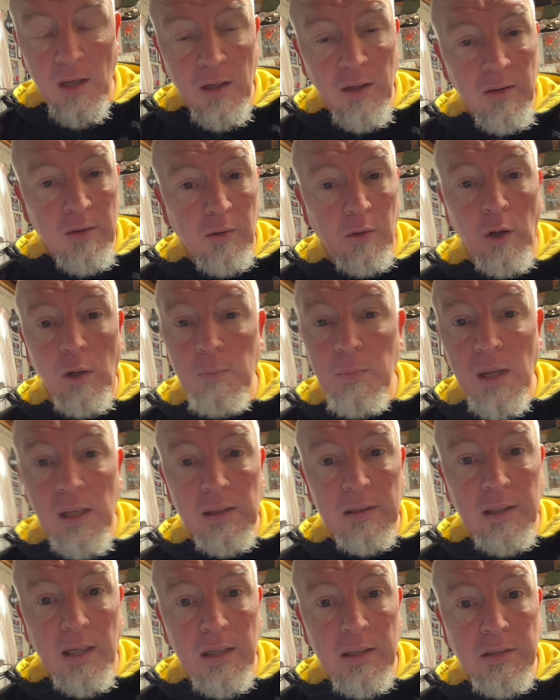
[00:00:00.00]
They're all
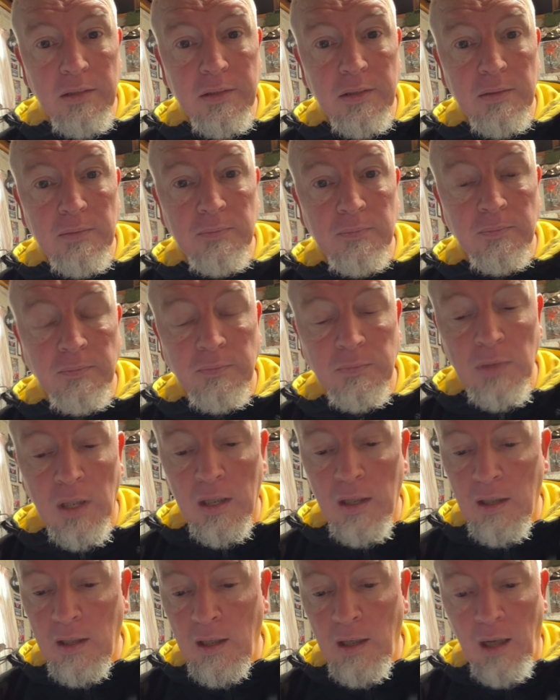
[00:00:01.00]
milled out,
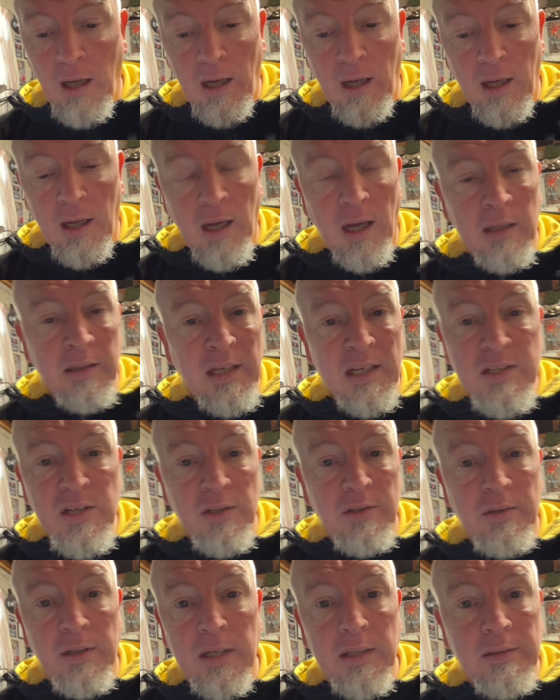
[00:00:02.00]
and these are
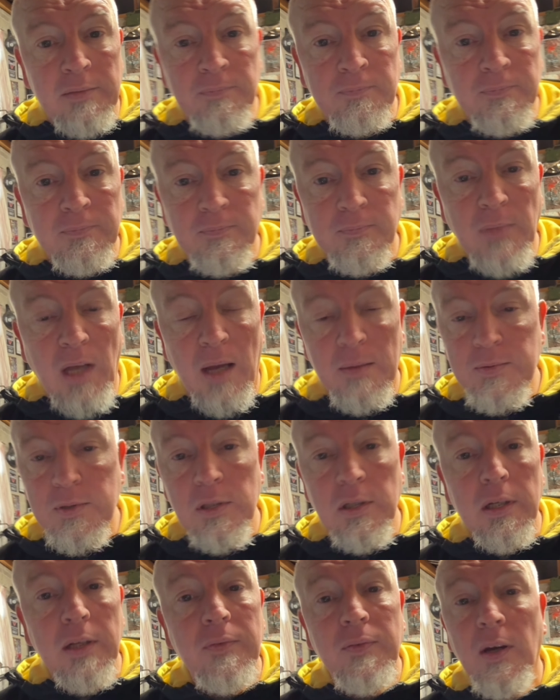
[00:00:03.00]
great.
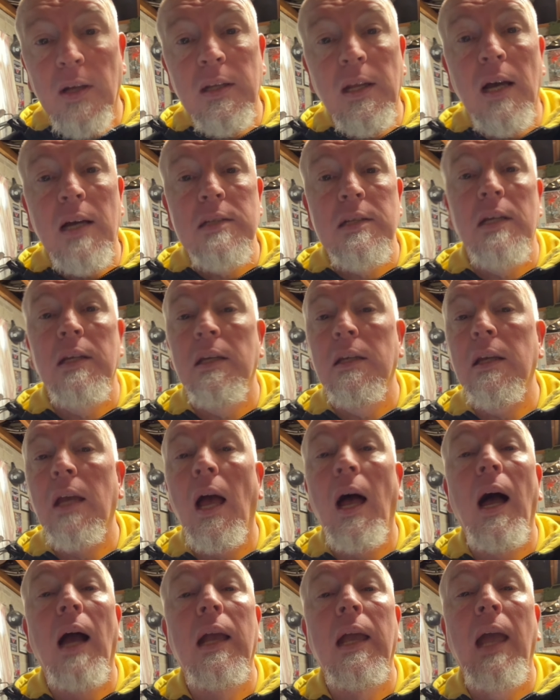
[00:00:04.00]
Absolutely fantastic.
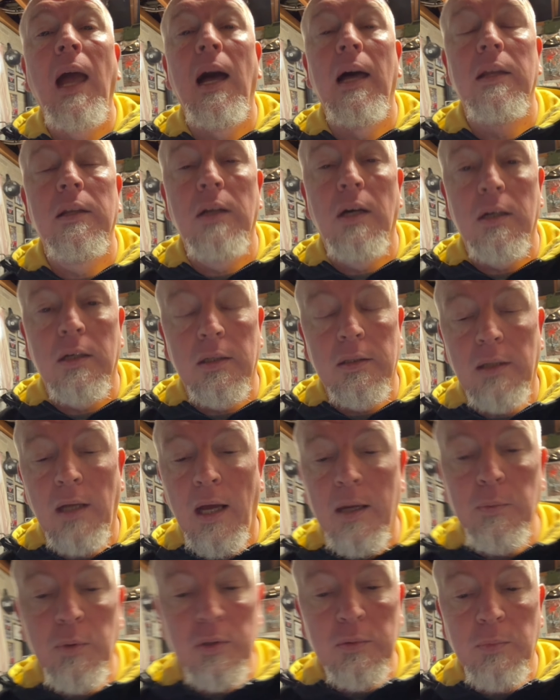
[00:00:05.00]
I can't knock it. I
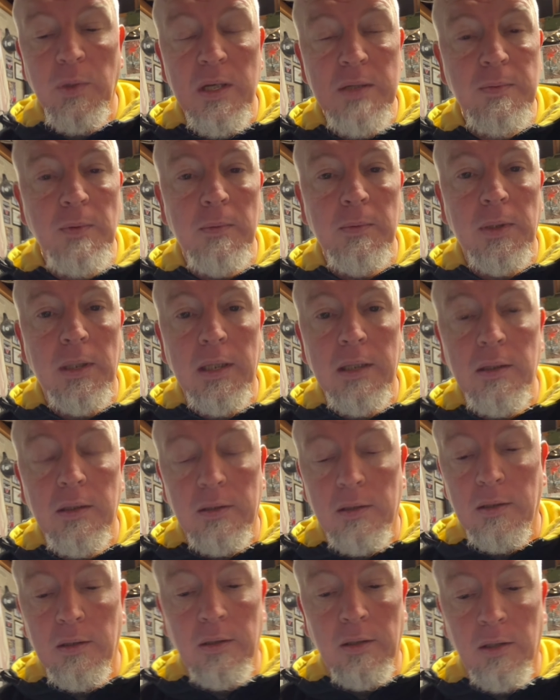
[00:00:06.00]
wouldn't waste my money
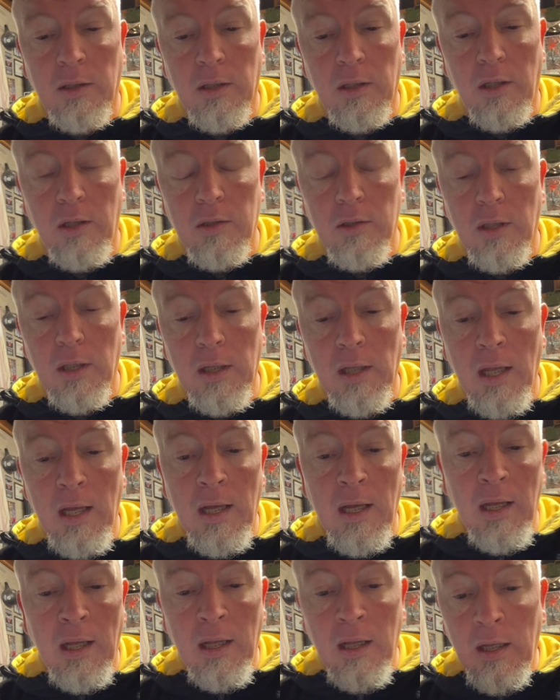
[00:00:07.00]
on it at all.
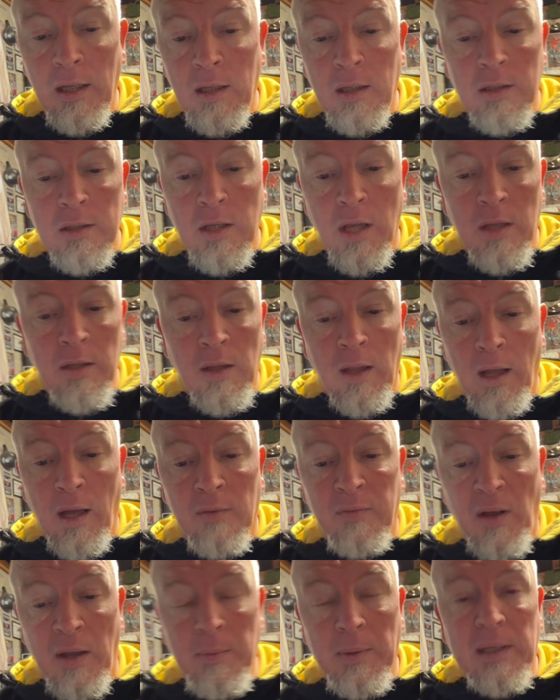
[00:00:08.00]
If
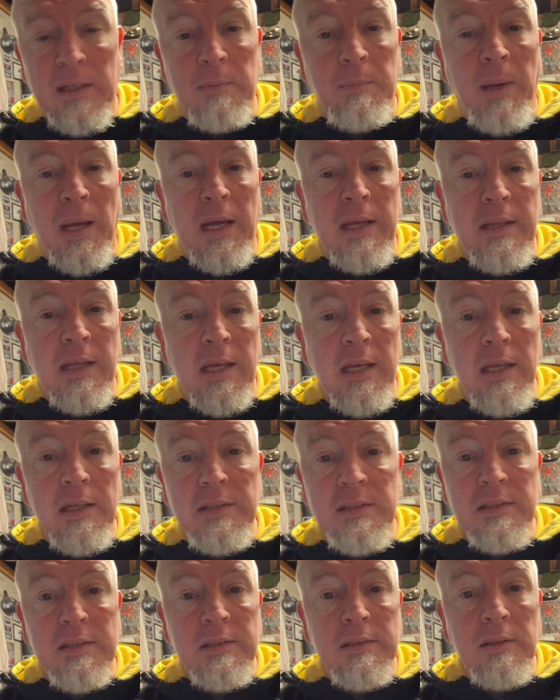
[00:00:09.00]
I went to buy
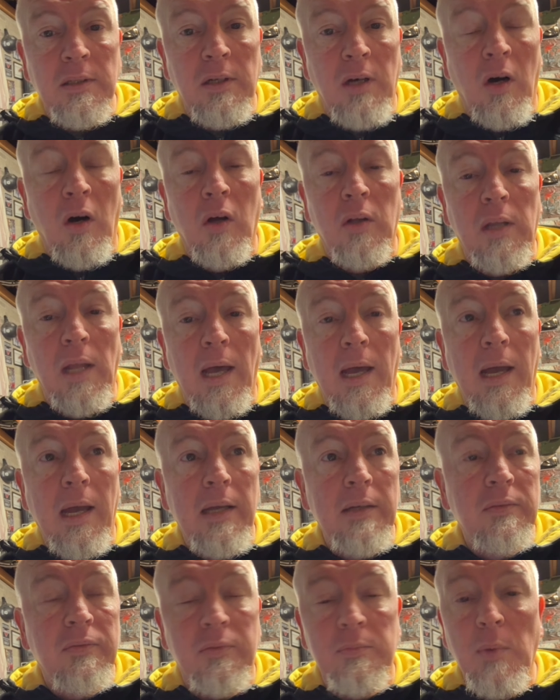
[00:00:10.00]
these
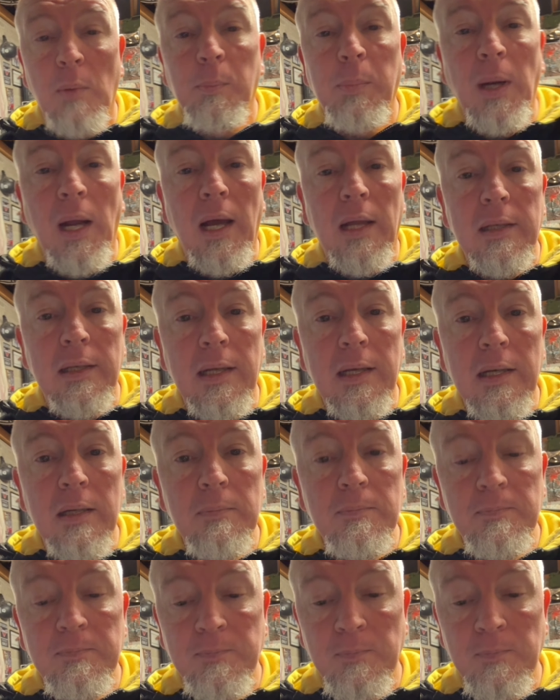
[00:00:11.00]
online from a brand name,